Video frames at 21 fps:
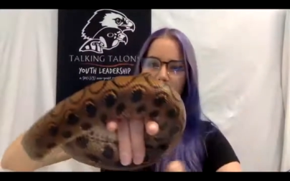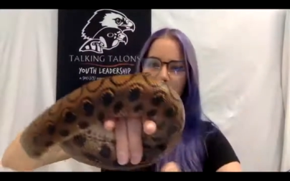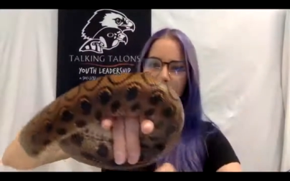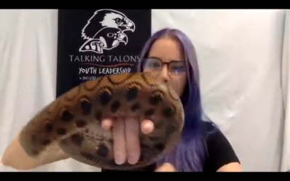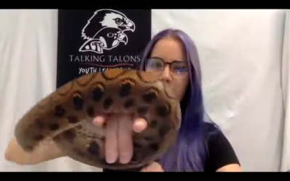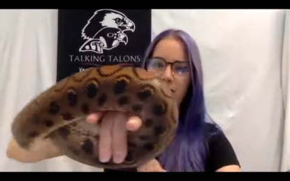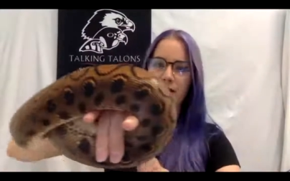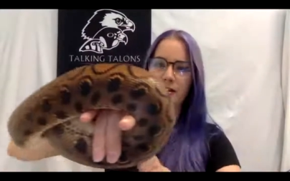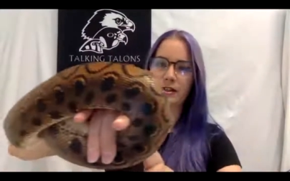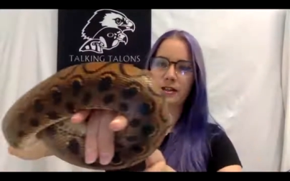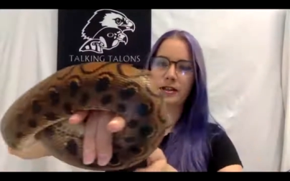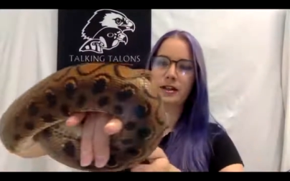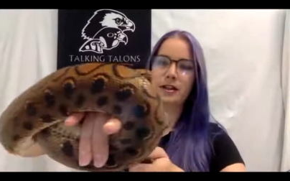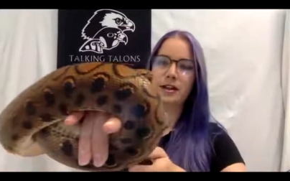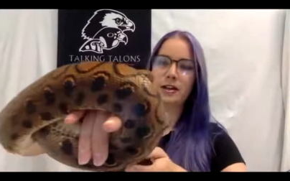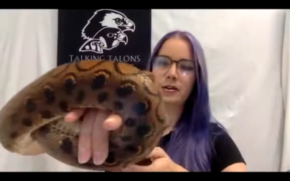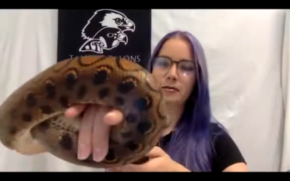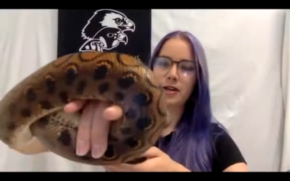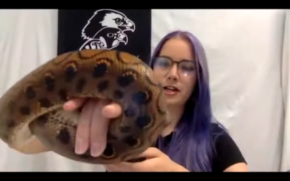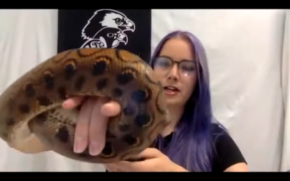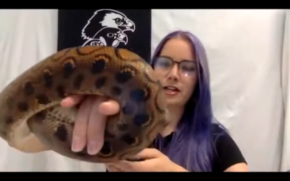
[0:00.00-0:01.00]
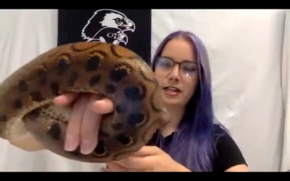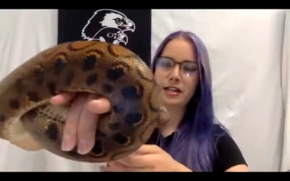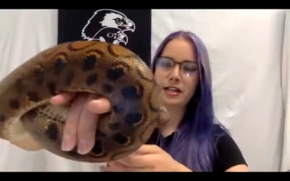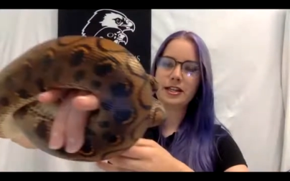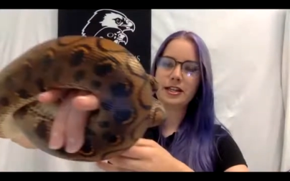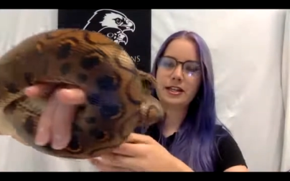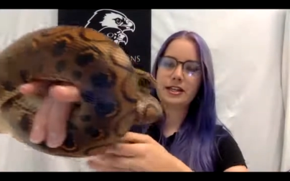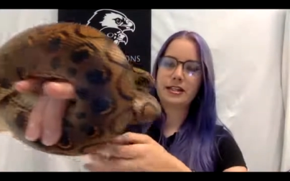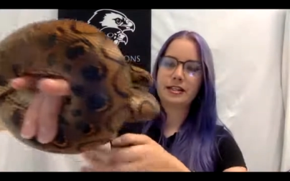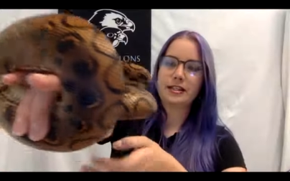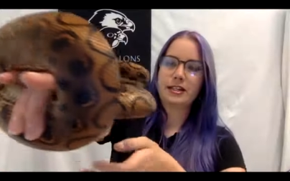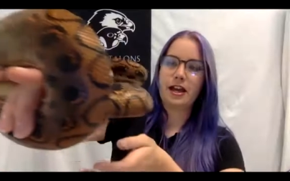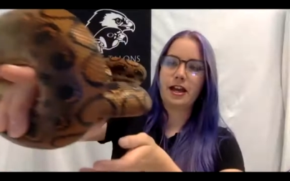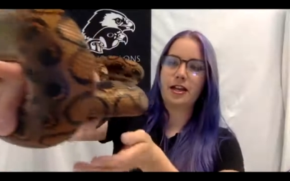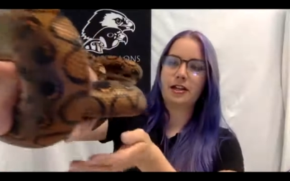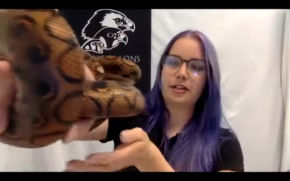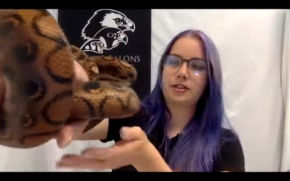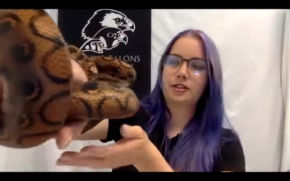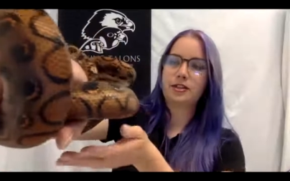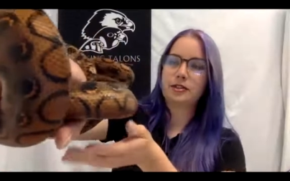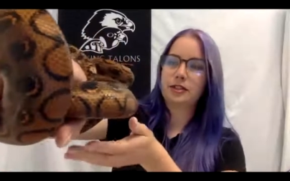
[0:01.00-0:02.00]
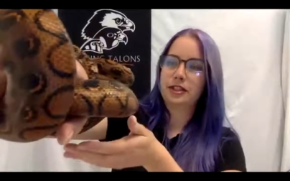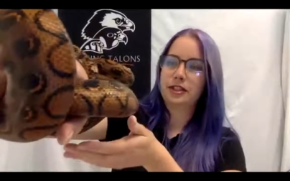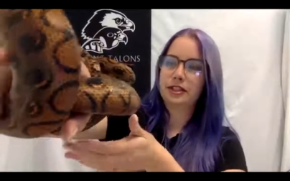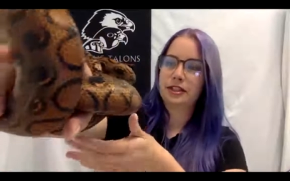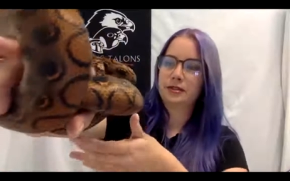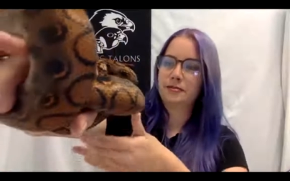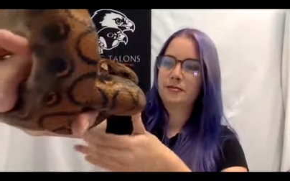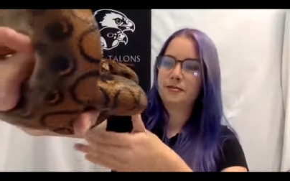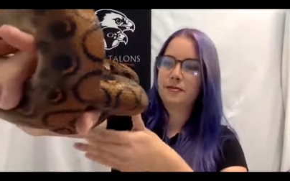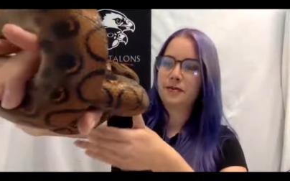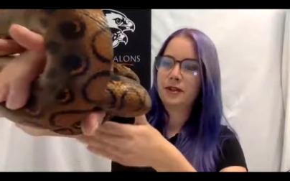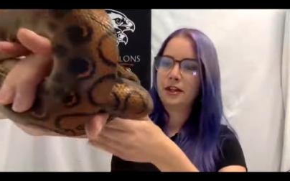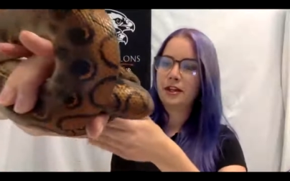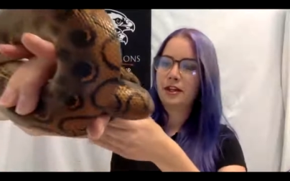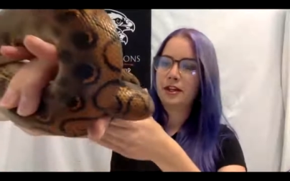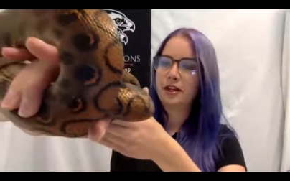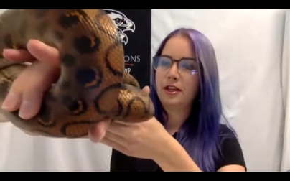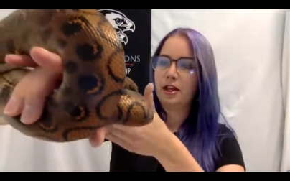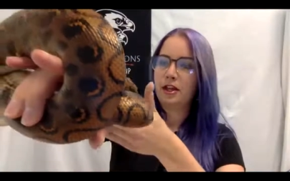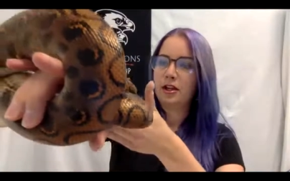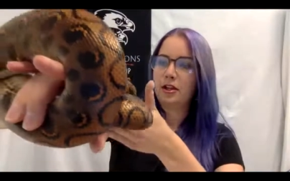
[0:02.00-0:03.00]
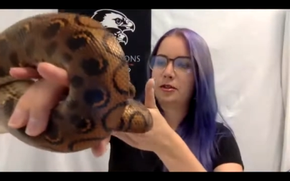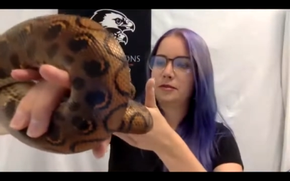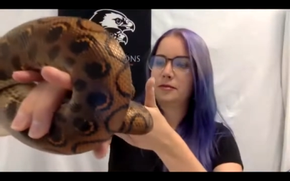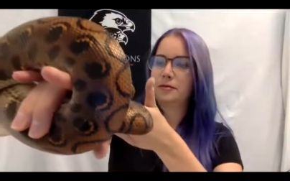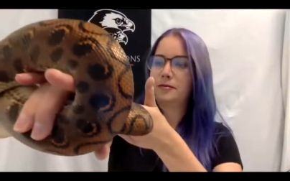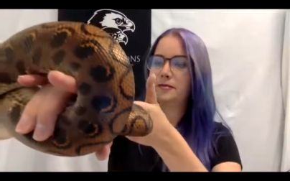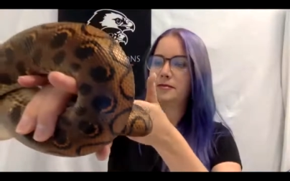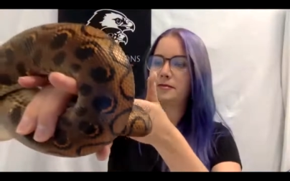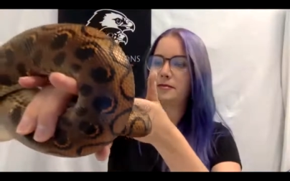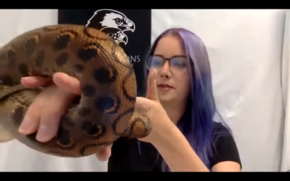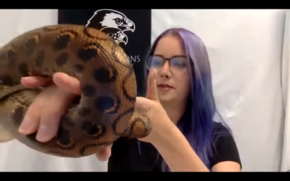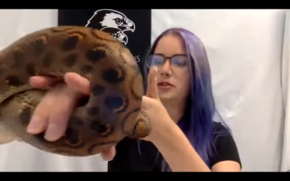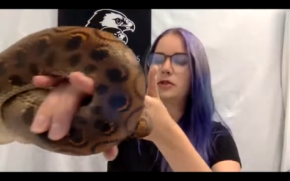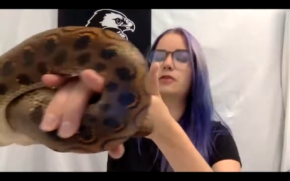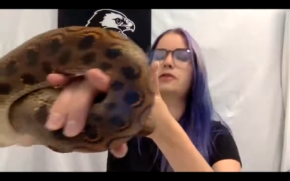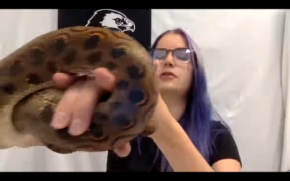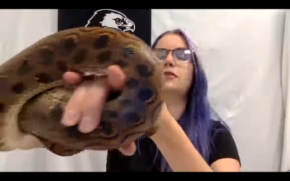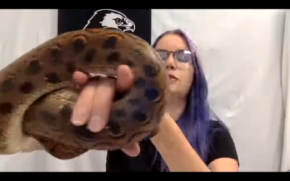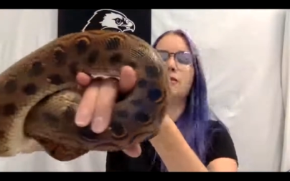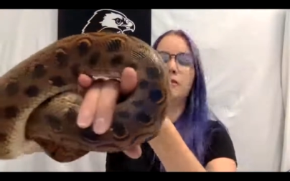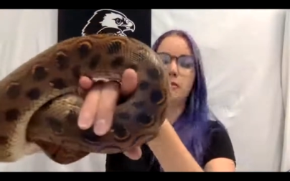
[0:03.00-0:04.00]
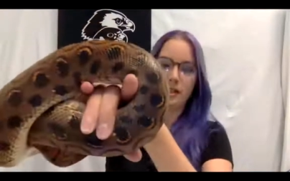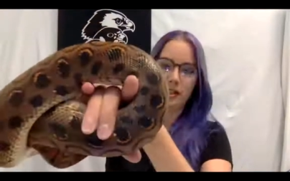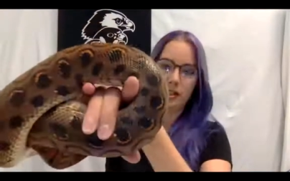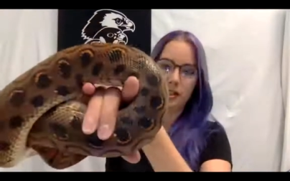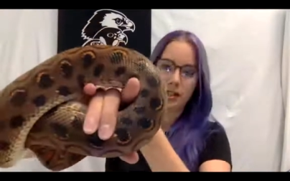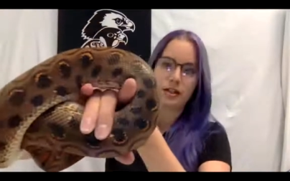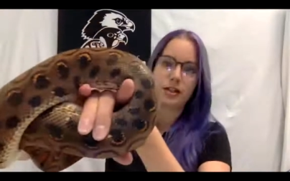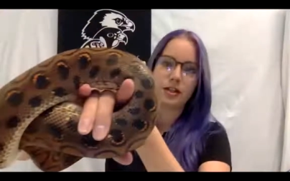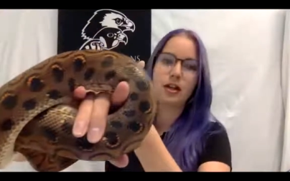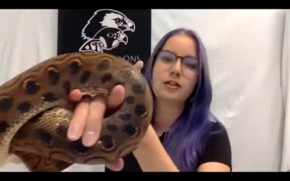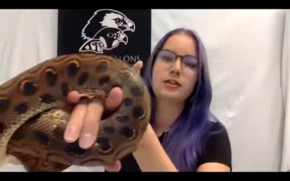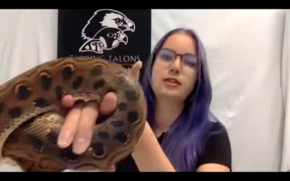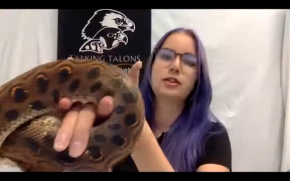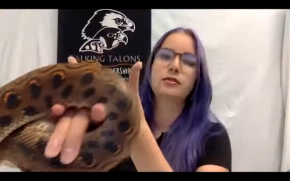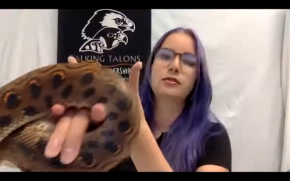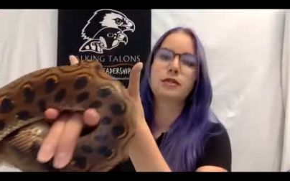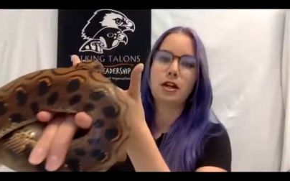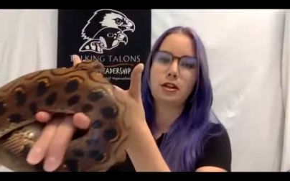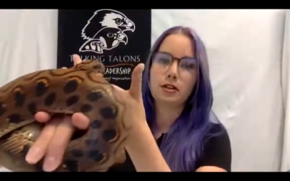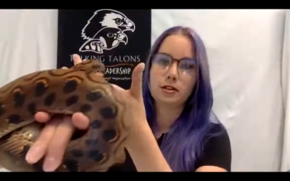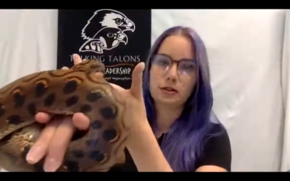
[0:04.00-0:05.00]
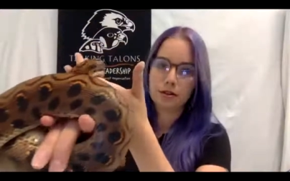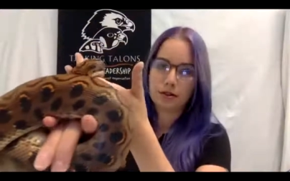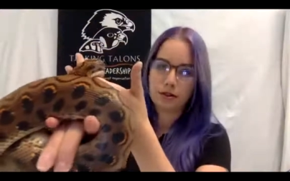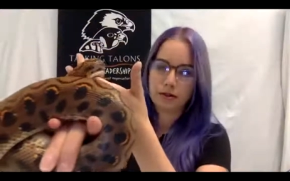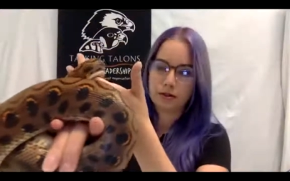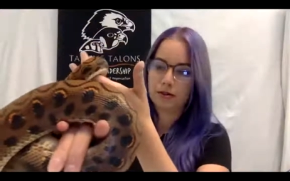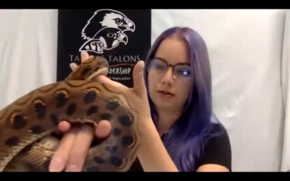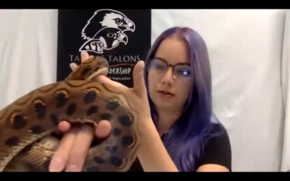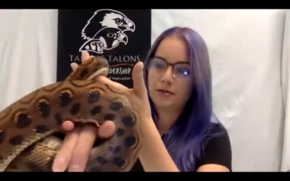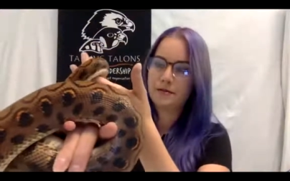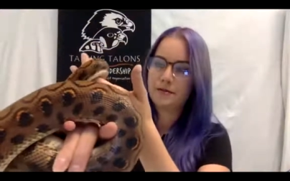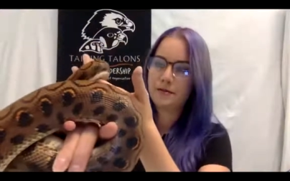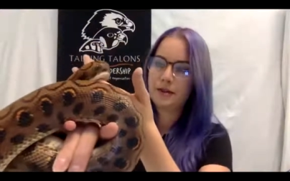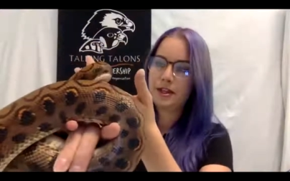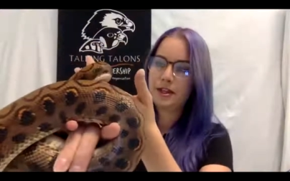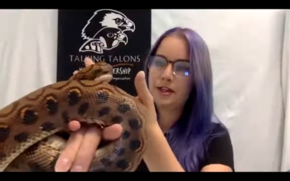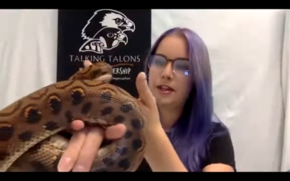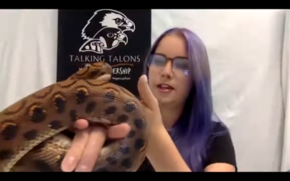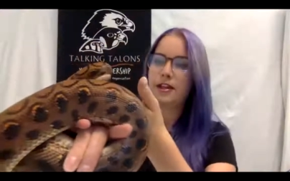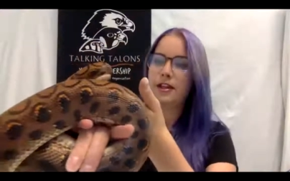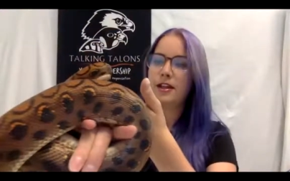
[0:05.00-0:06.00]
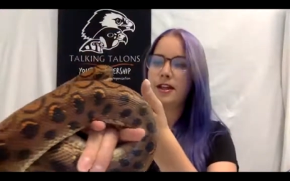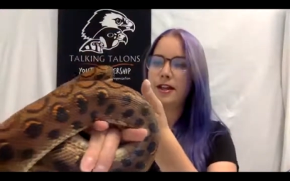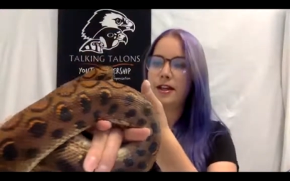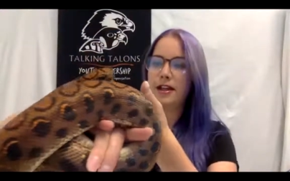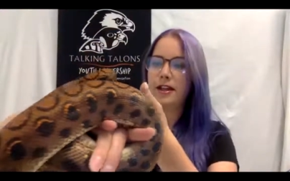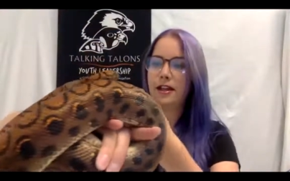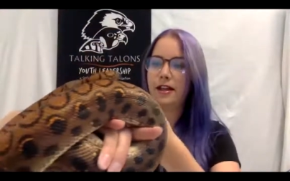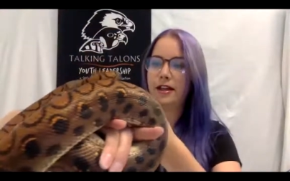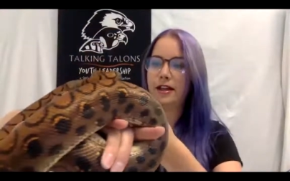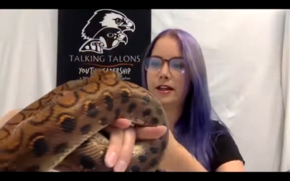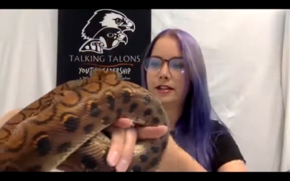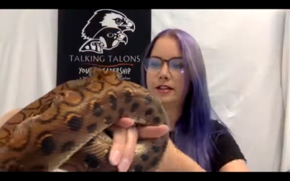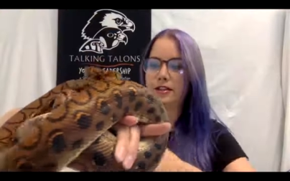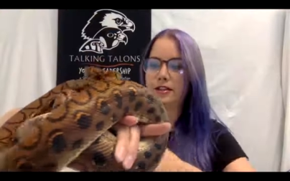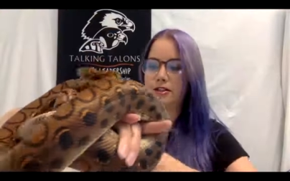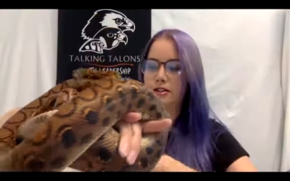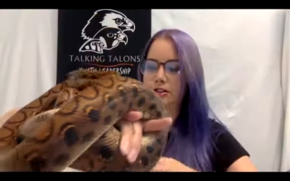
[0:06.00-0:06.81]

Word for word: And Rainy is actually, um, so, so wait, she's also nocturnal and